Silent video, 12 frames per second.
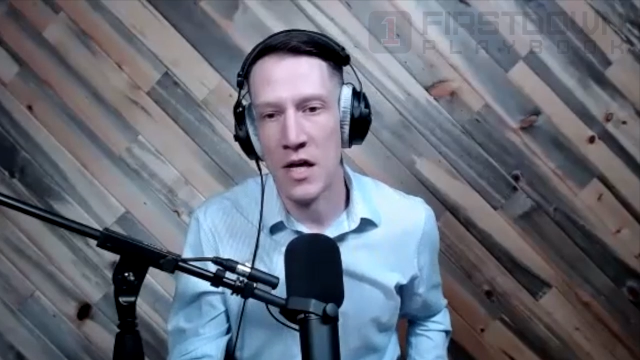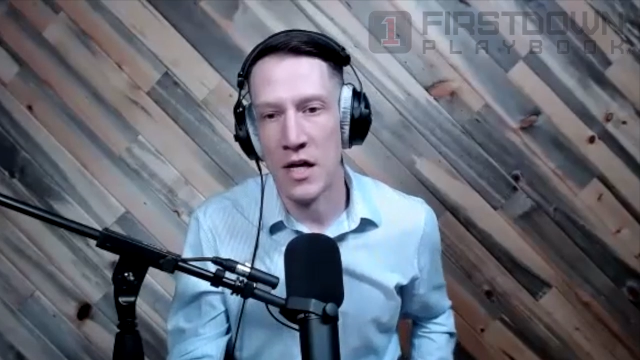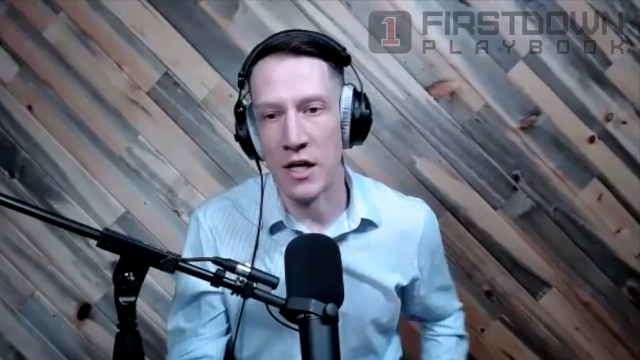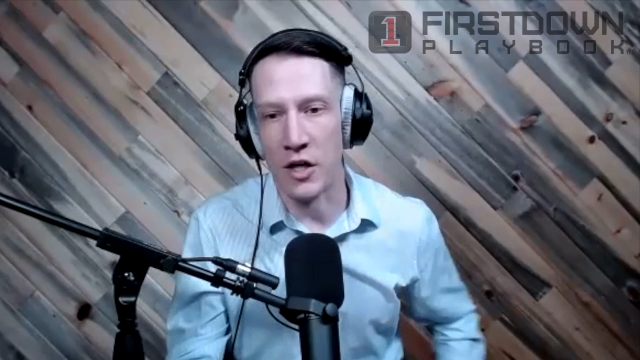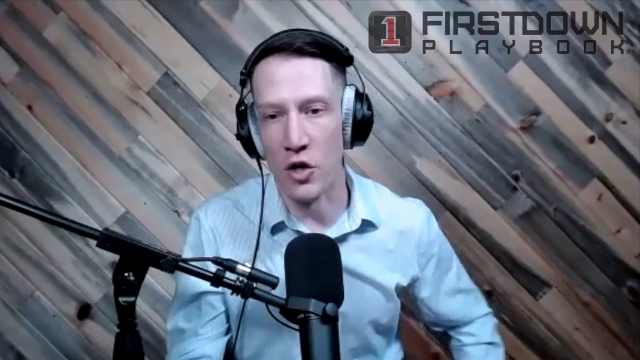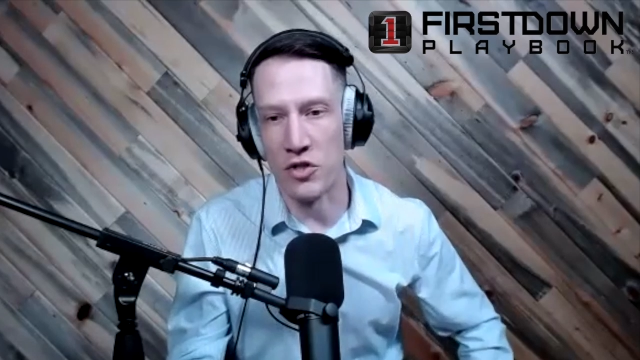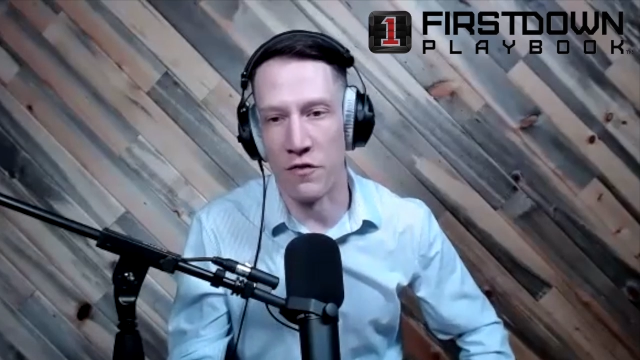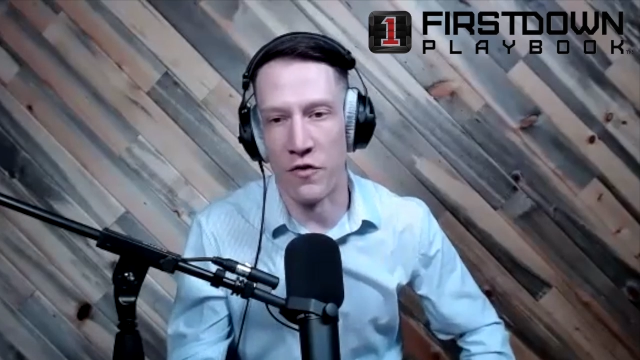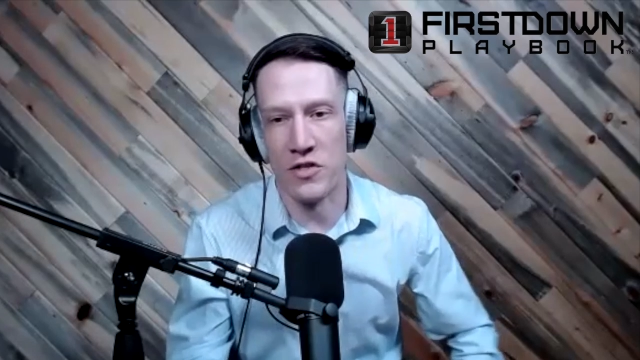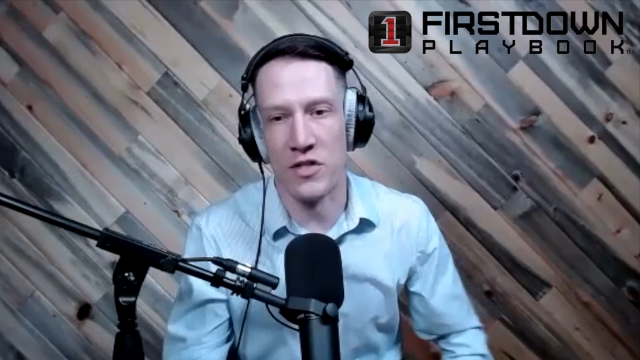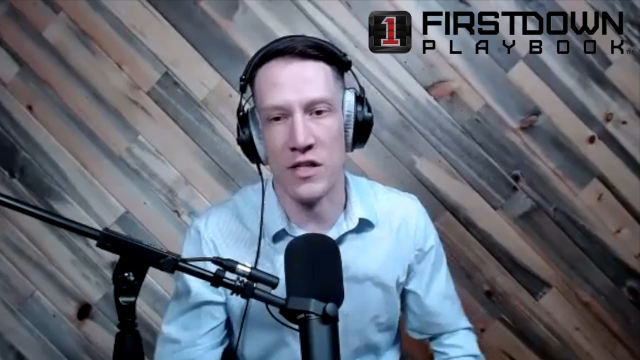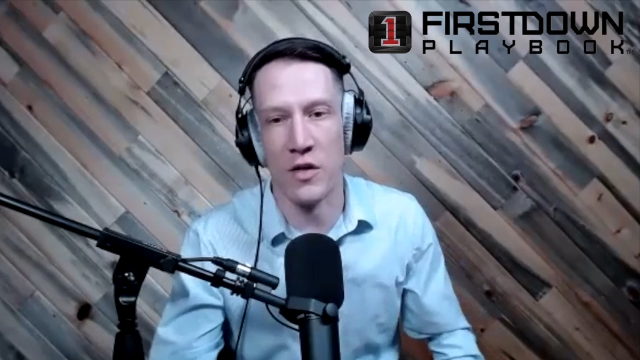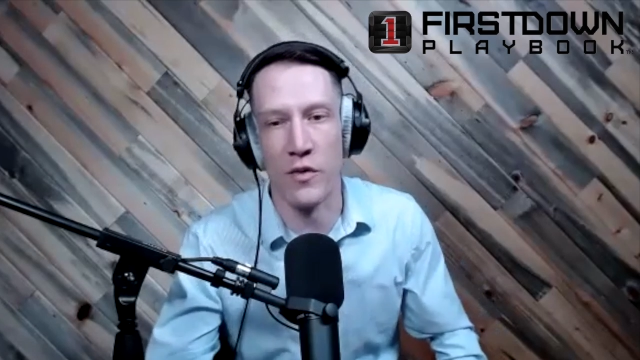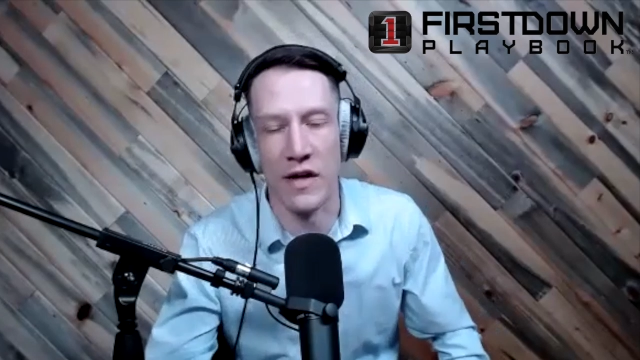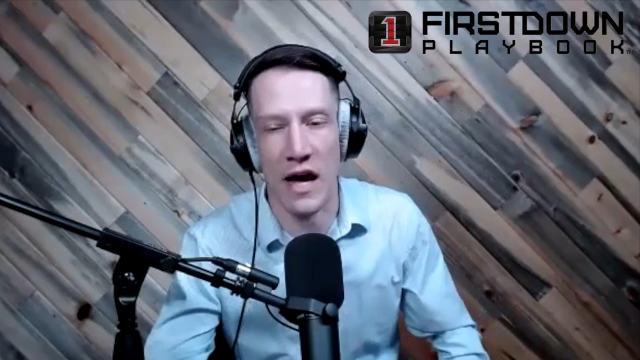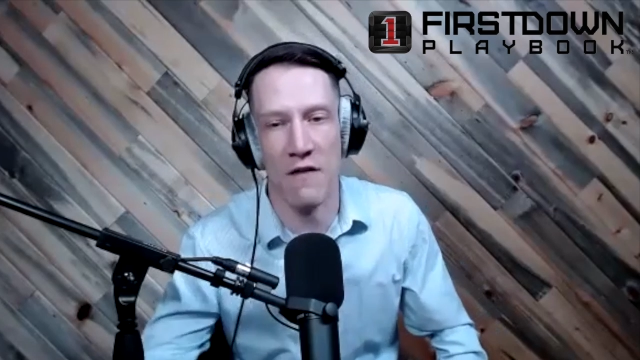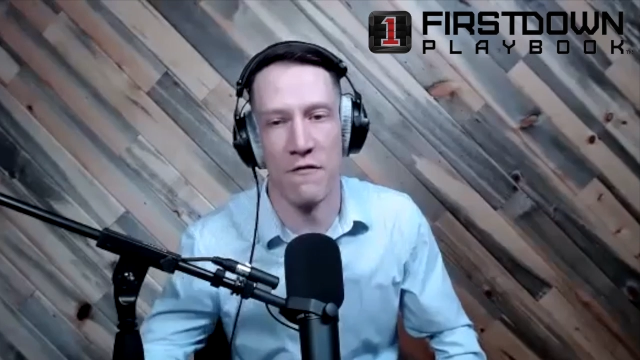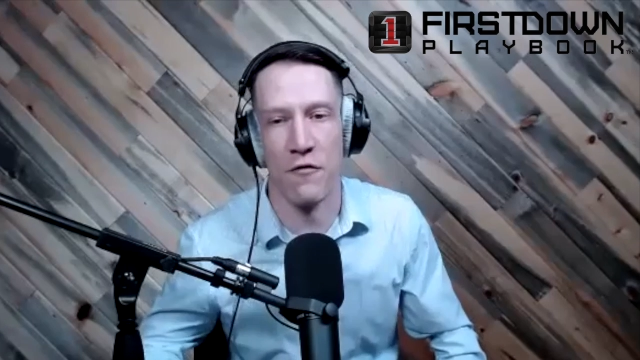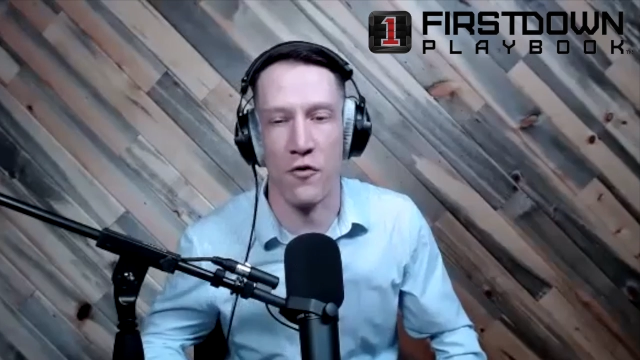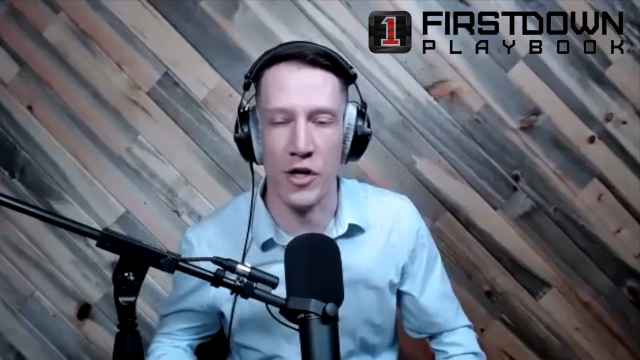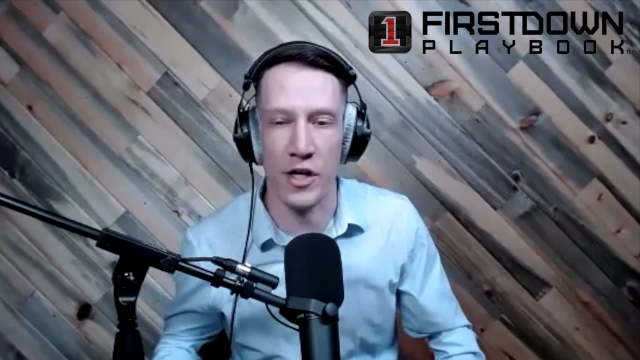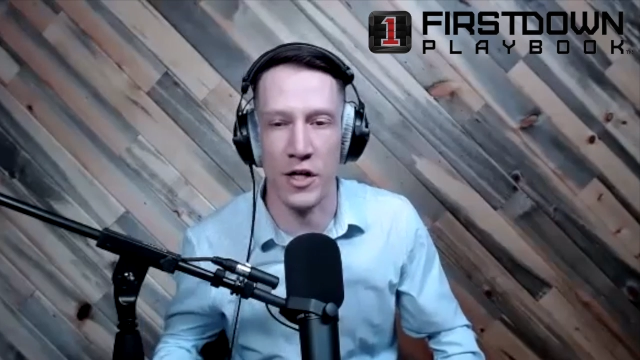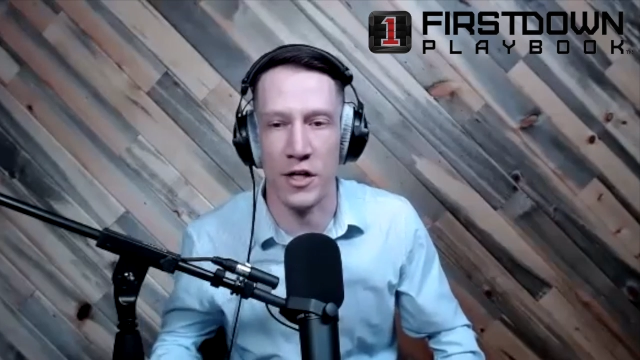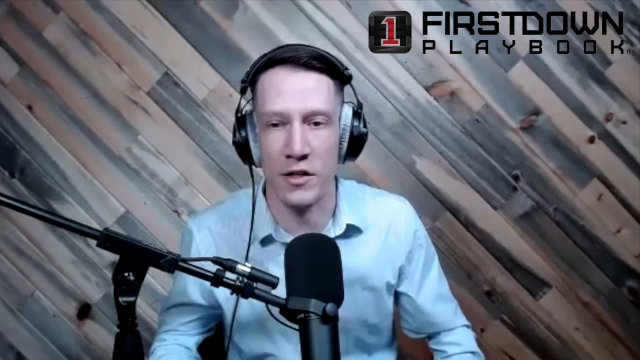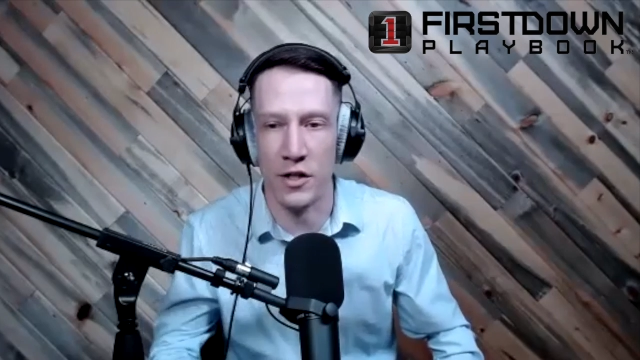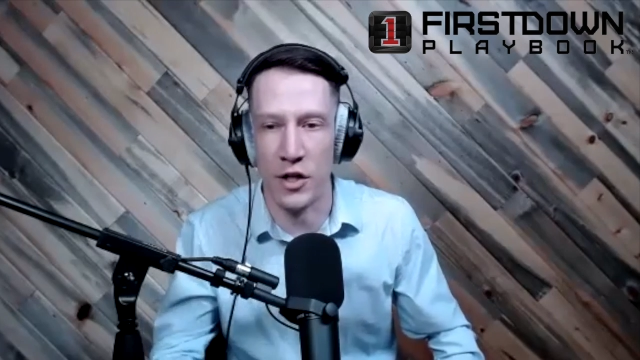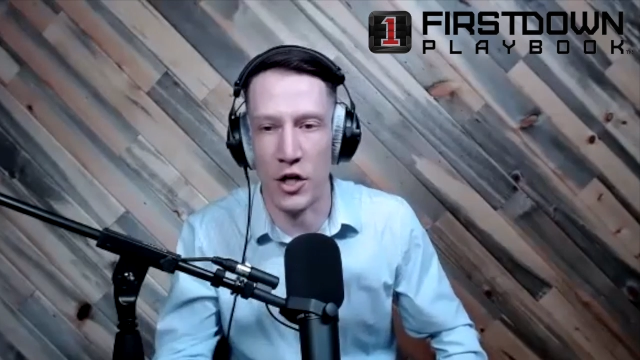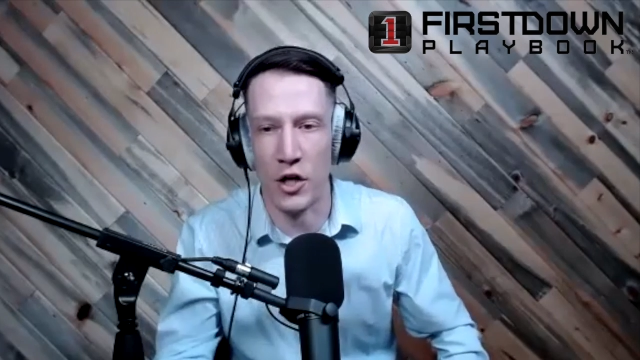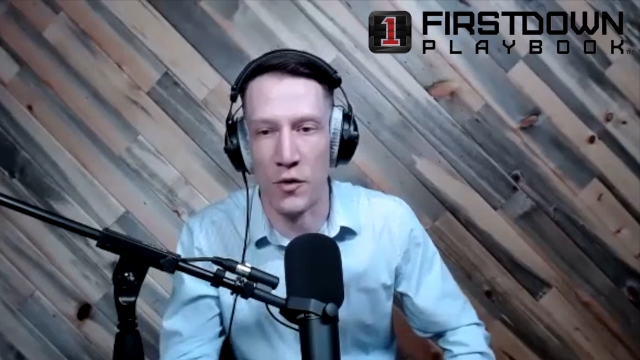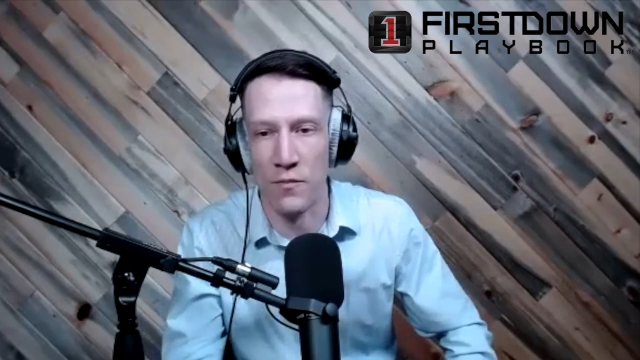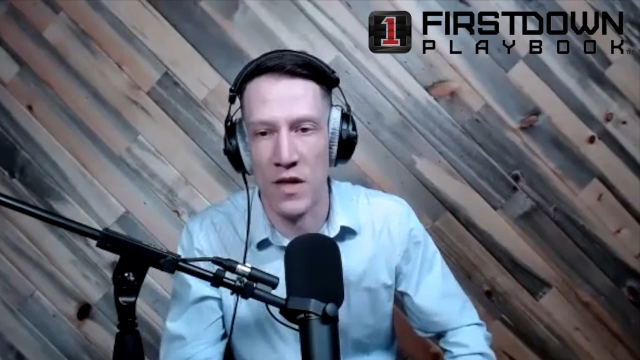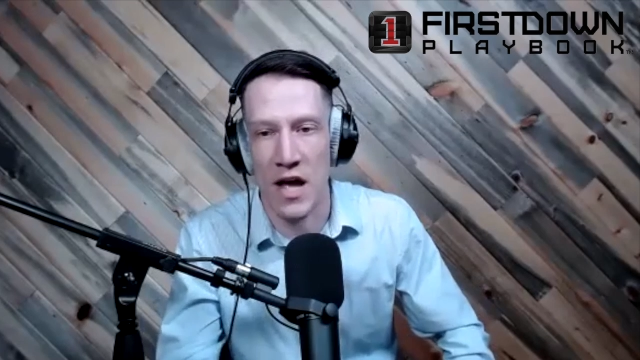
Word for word: And coach, the first thing that we got for you, you know,